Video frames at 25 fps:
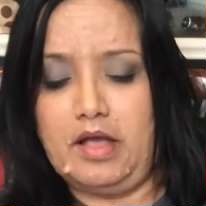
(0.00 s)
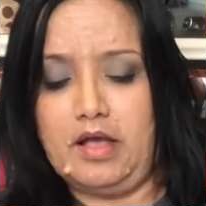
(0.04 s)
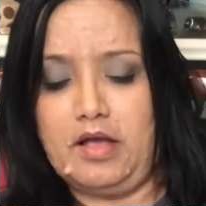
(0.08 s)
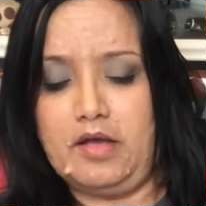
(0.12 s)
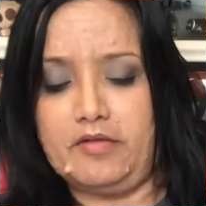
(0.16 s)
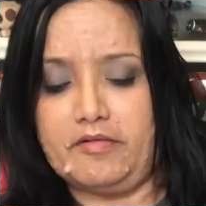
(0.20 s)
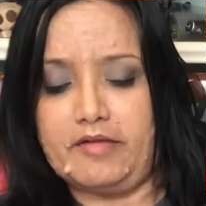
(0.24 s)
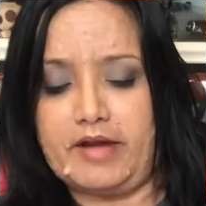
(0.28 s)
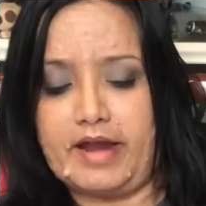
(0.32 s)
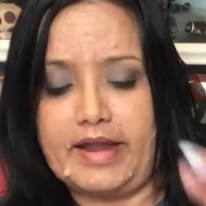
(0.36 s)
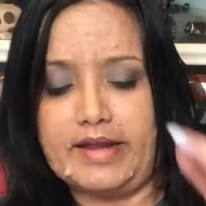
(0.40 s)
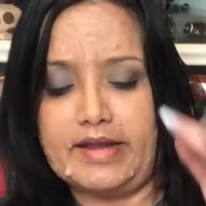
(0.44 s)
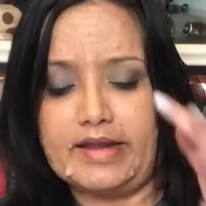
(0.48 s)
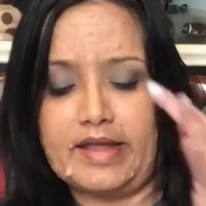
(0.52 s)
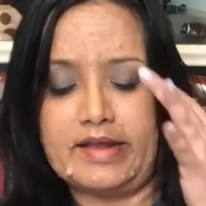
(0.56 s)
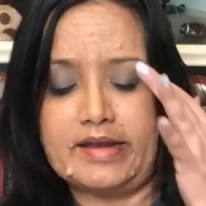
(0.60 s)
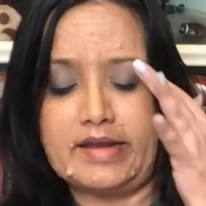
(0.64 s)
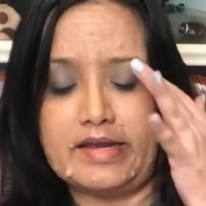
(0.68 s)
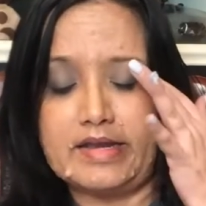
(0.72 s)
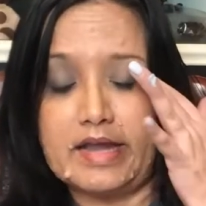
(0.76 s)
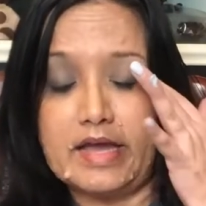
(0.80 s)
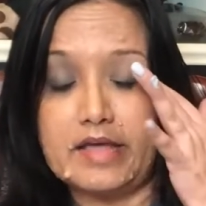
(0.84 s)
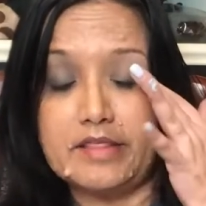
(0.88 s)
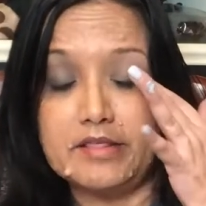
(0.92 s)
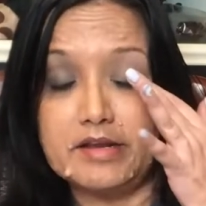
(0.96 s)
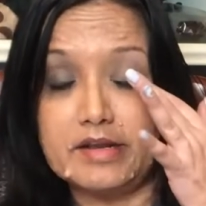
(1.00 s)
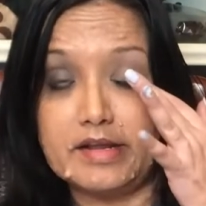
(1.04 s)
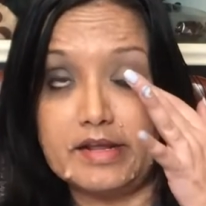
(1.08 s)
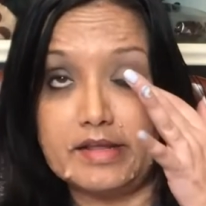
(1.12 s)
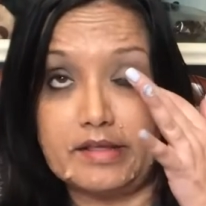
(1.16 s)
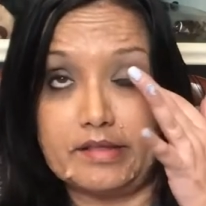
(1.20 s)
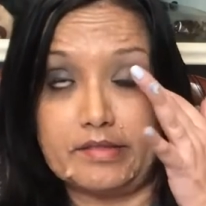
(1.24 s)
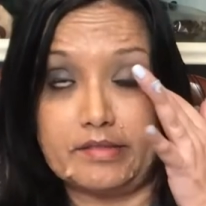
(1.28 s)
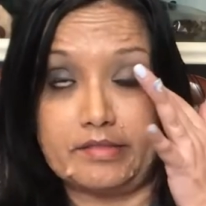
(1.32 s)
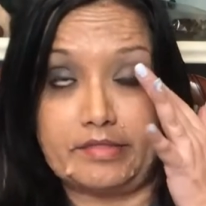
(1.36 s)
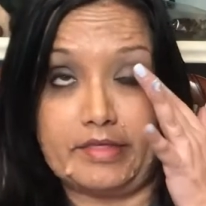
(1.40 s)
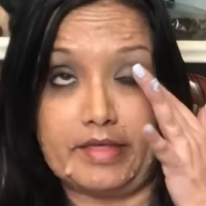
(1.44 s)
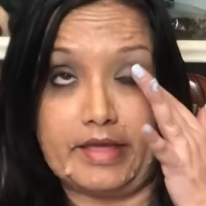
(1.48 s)
right? And another
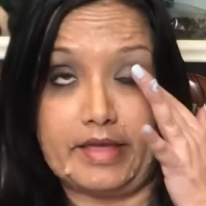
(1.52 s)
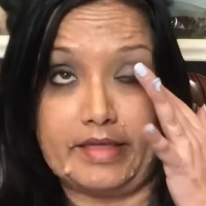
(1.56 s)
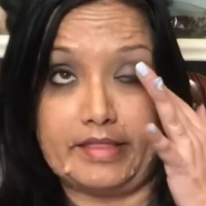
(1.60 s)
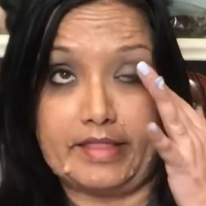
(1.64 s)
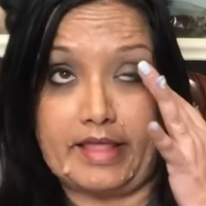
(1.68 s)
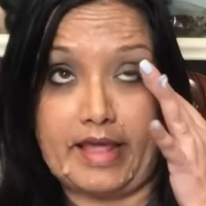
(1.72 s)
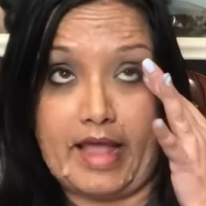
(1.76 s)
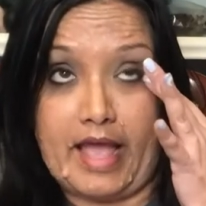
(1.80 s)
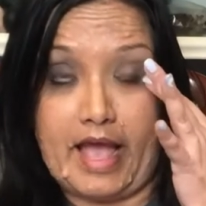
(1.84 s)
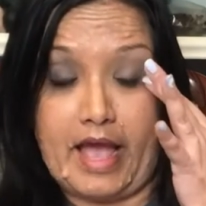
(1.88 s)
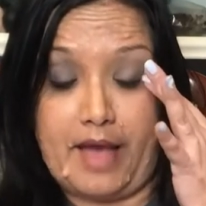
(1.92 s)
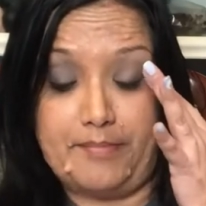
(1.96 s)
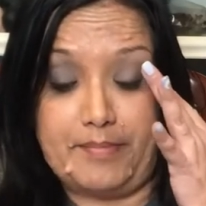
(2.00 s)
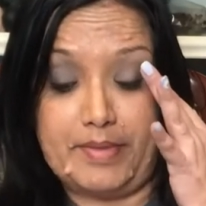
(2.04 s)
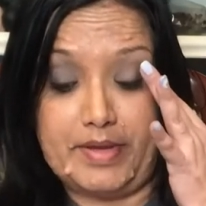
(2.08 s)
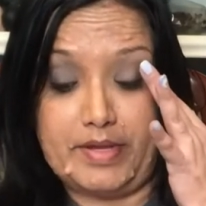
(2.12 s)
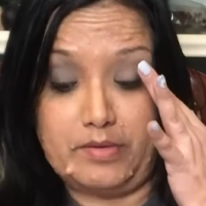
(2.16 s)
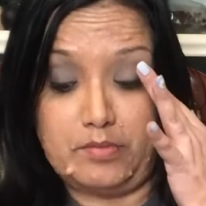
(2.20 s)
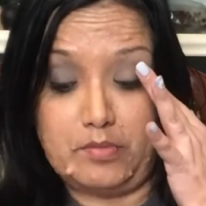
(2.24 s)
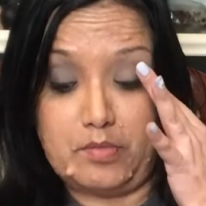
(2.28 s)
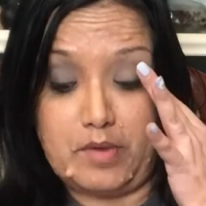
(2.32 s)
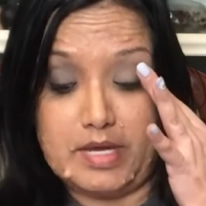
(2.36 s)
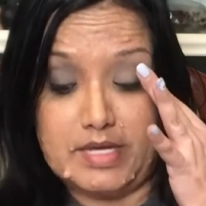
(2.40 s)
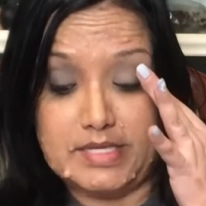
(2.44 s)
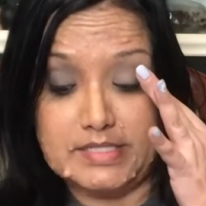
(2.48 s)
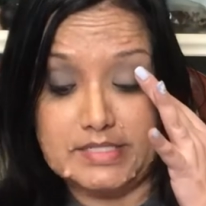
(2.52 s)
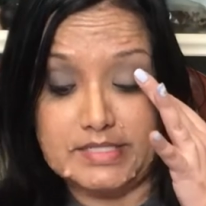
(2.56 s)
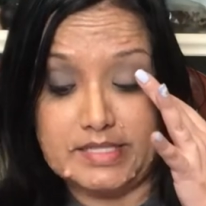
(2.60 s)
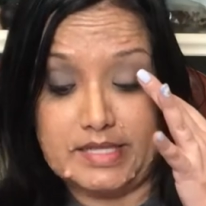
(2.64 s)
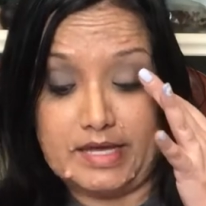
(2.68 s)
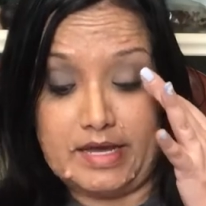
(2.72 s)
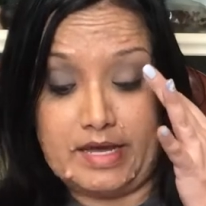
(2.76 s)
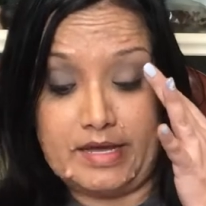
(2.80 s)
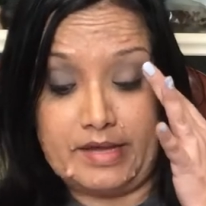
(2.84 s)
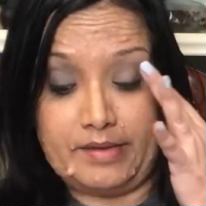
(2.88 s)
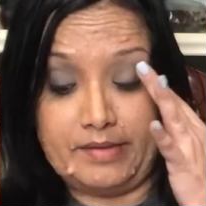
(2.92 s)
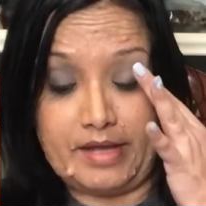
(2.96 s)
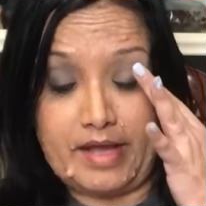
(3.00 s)
thing that happened was
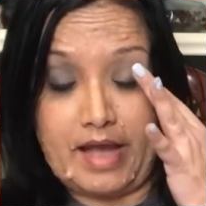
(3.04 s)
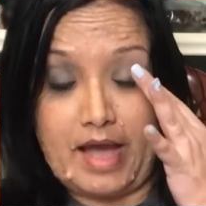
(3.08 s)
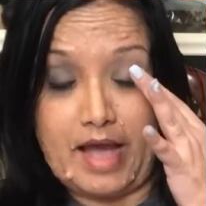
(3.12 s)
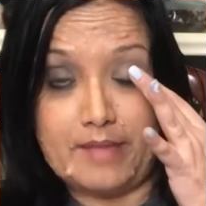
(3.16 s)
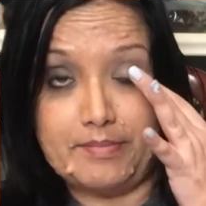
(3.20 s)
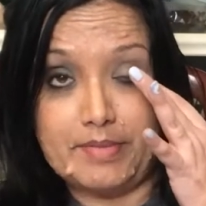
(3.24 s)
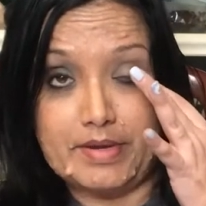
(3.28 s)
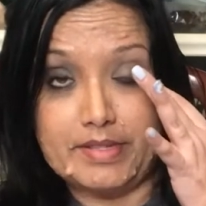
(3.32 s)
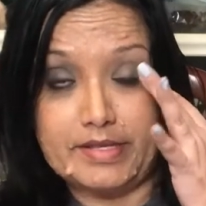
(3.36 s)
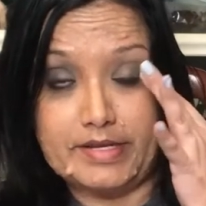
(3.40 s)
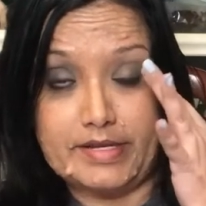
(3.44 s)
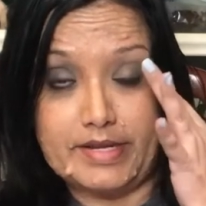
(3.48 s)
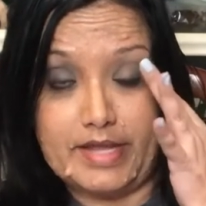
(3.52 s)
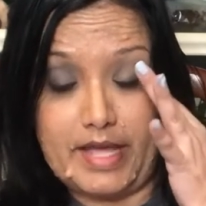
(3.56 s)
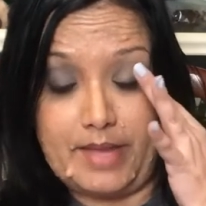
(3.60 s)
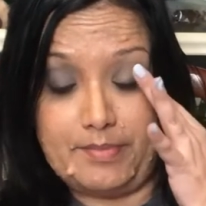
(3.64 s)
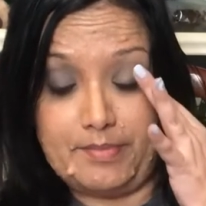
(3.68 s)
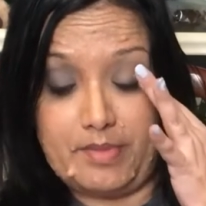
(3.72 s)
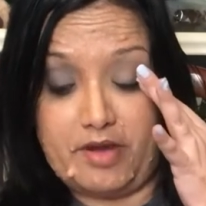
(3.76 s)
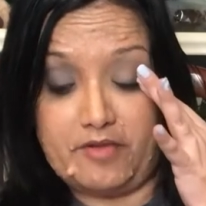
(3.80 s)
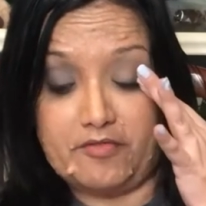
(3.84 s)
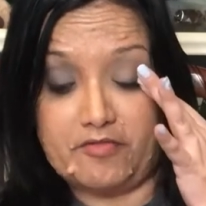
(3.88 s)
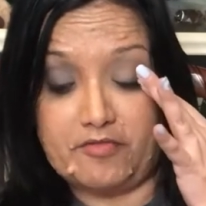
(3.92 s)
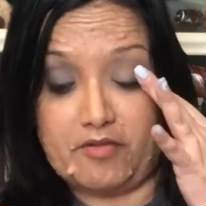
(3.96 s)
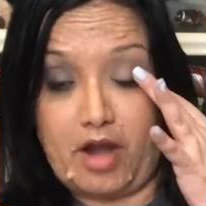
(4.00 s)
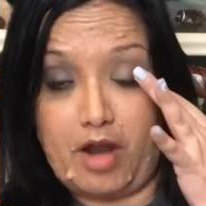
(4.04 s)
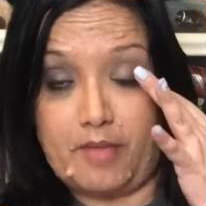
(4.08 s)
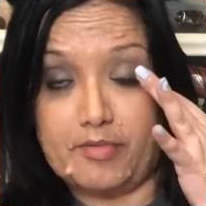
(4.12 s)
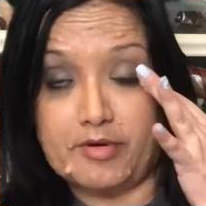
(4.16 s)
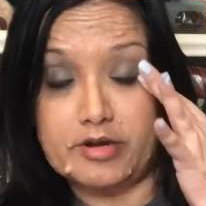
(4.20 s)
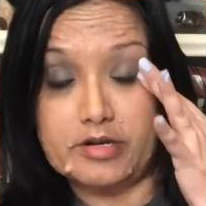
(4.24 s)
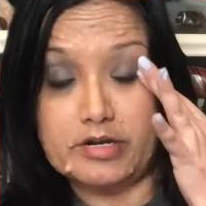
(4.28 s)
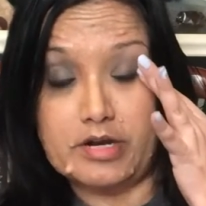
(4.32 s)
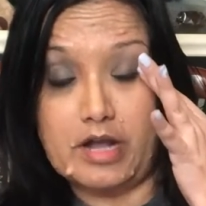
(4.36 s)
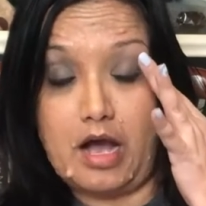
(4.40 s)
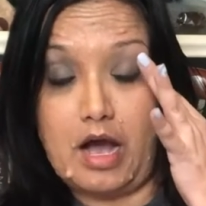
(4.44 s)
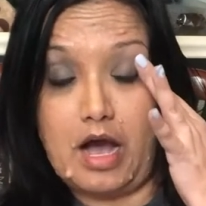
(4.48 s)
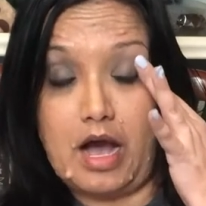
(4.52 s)
a guy by the name of Robert
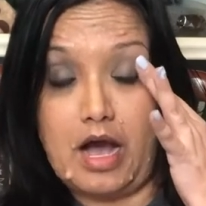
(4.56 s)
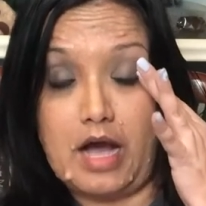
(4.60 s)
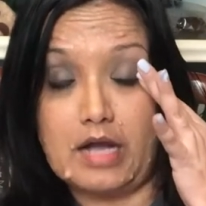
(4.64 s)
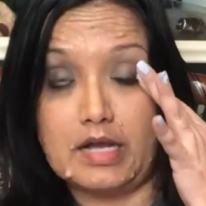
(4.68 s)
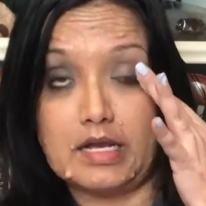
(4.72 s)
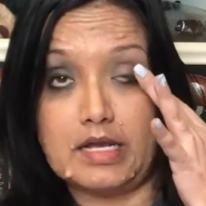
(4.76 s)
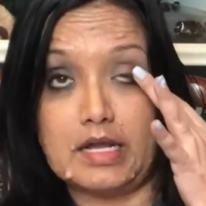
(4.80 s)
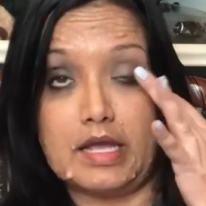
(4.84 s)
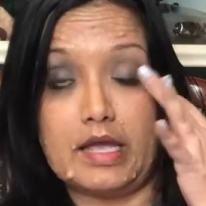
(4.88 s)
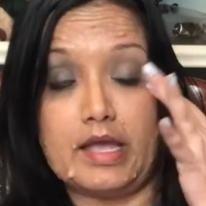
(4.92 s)
Koch.